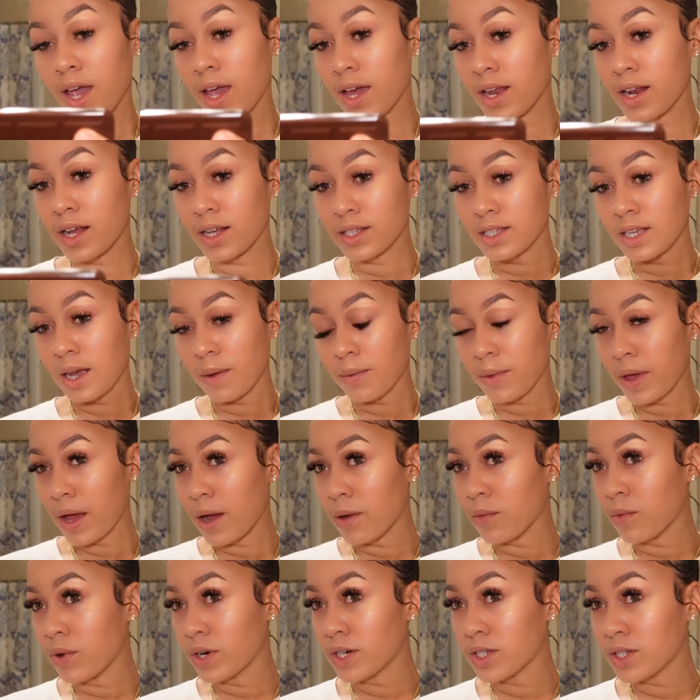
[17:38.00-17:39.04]
on top of that, I
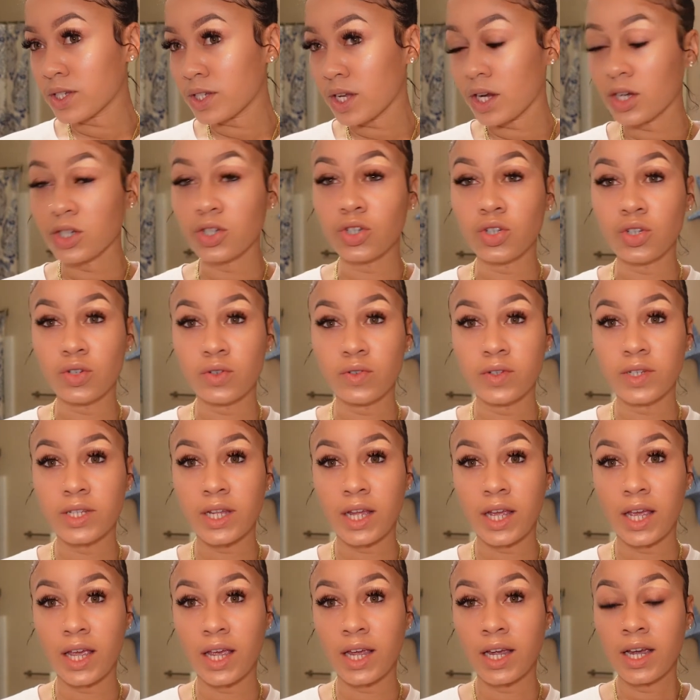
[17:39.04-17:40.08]
want to start
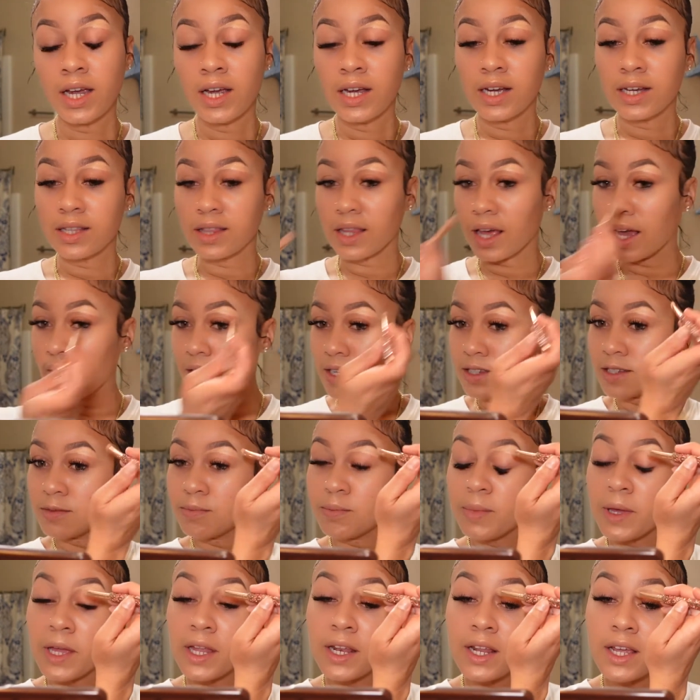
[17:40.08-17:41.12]
juicing like
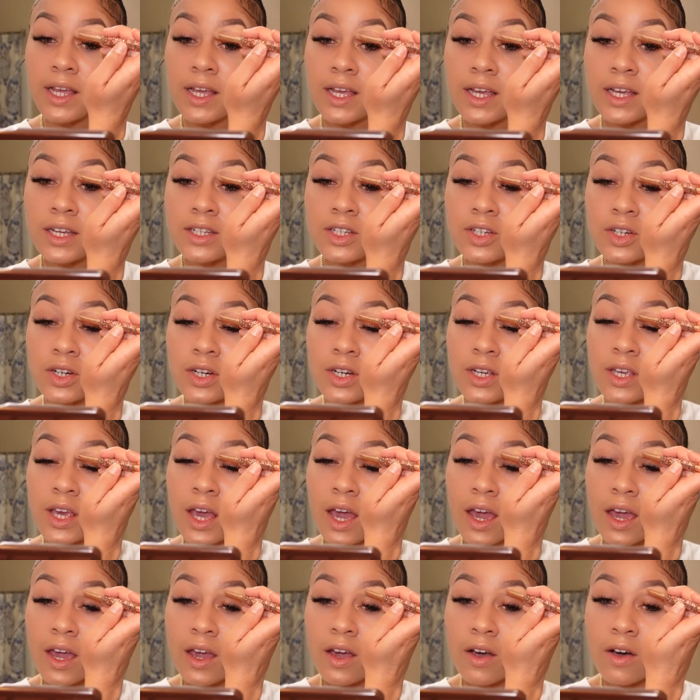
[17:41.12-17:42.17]
spinach or
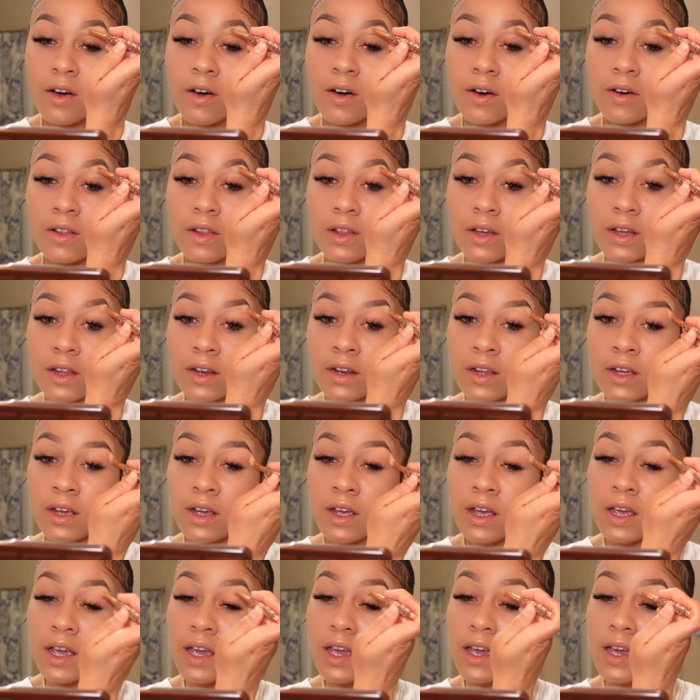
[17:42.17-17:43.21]
kale
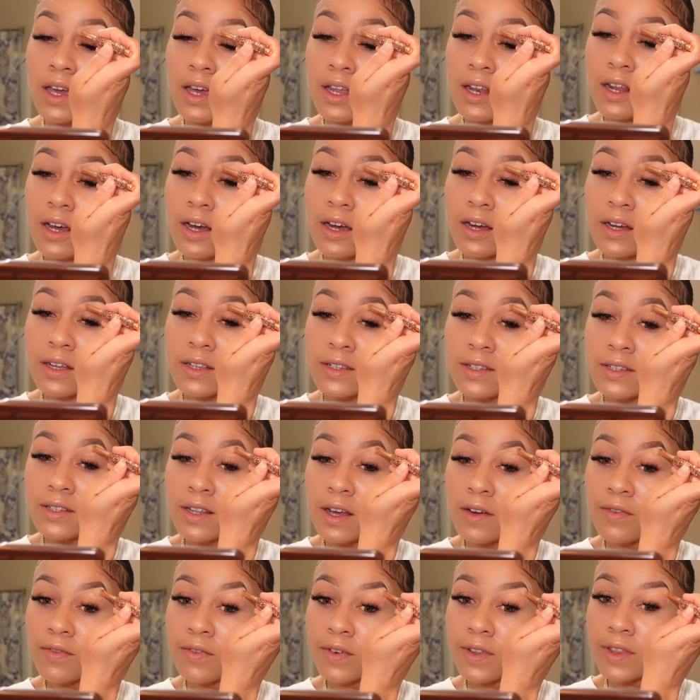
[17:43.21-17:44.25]
and
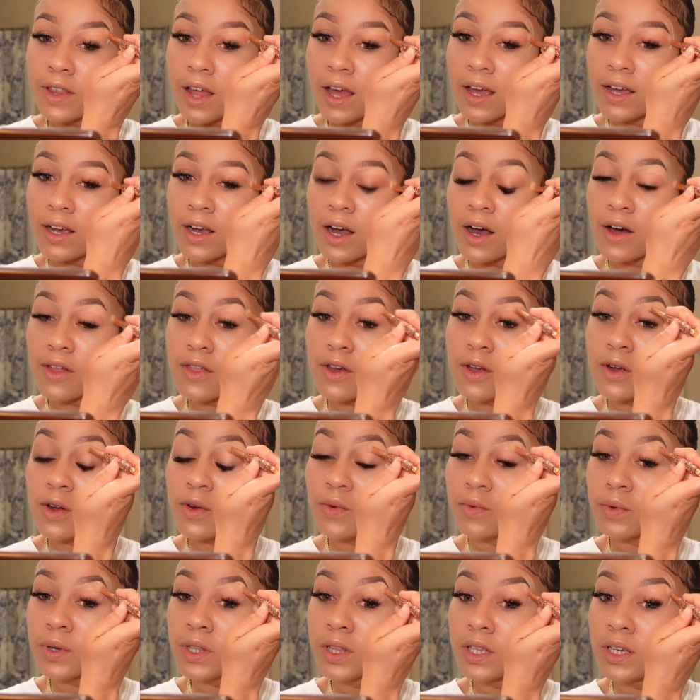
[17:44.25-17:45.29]
stuff with like other
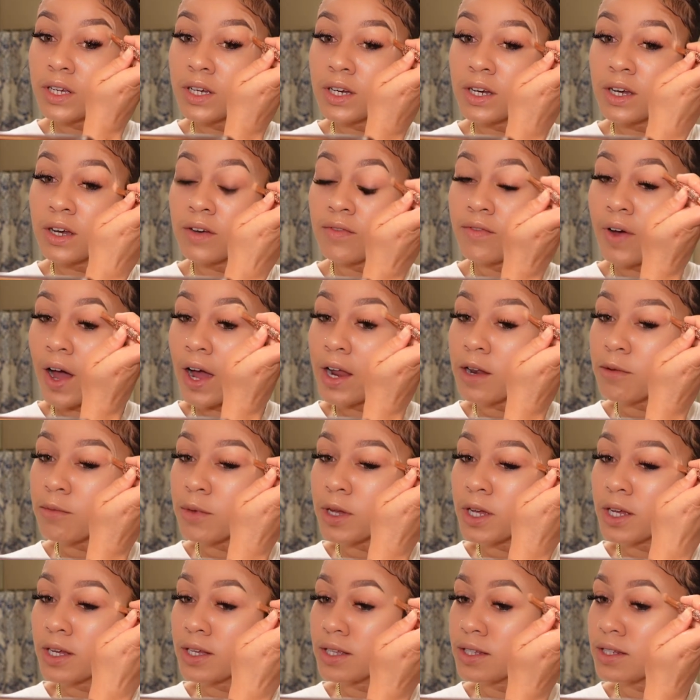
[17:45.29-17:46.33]
really good
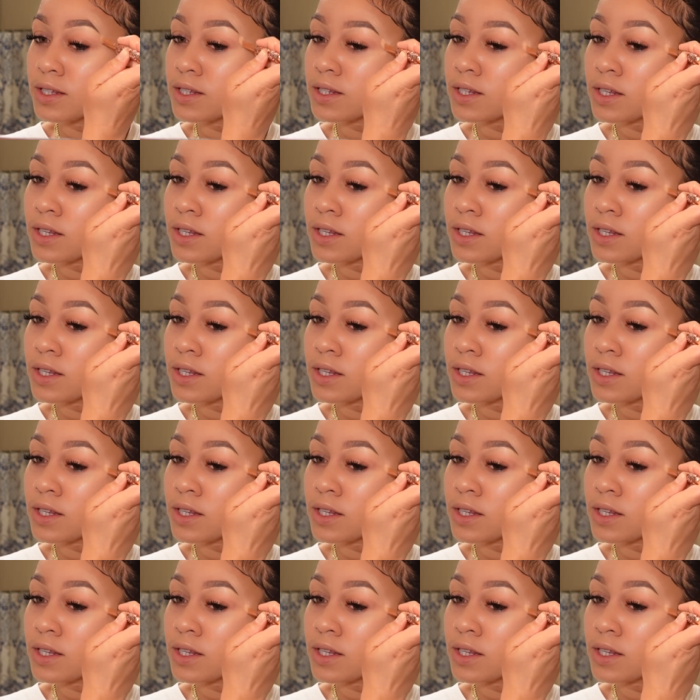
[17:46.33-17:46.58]
vitamins